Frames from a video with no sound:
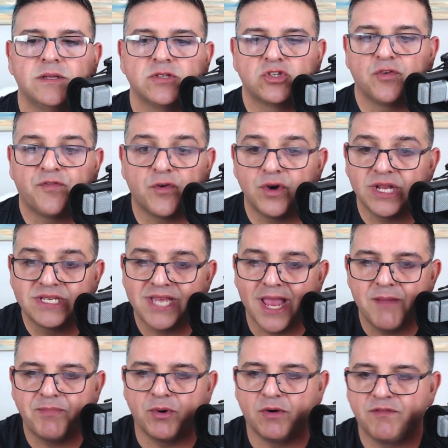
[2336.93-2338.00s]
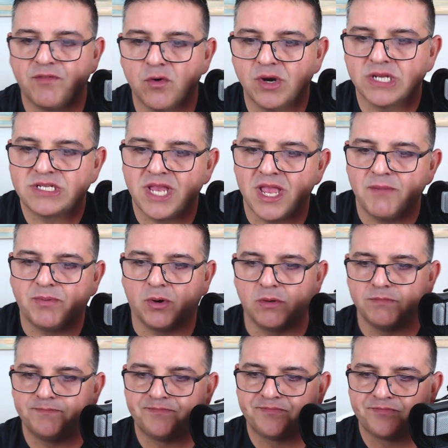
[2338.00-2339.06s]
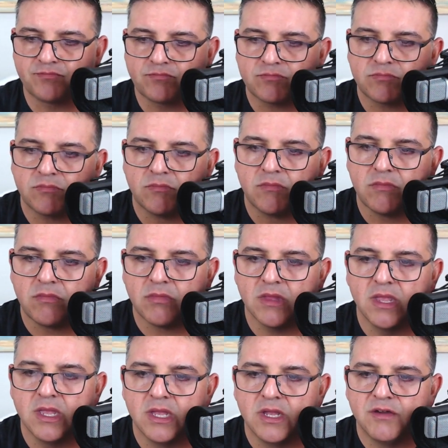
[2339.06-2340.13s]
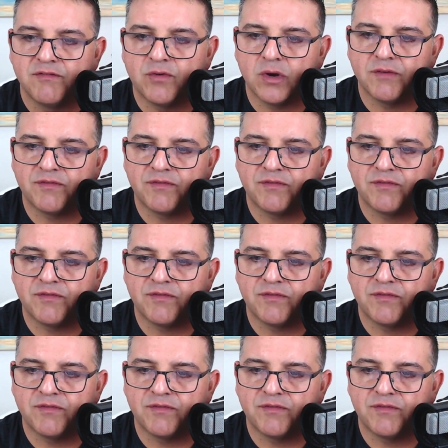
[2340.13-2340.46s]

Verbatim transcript: So for example, for example, for